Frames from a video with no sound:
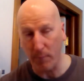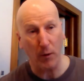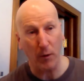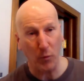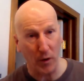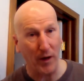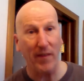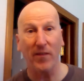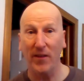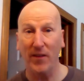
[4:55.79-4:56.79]
But really,
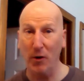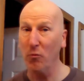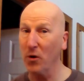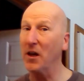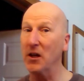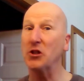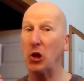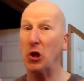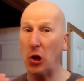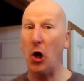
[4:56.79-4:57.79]
it really is
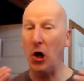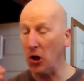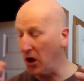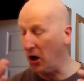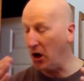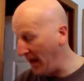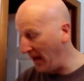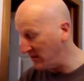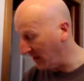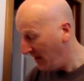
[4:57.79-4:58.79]
long, long lasting.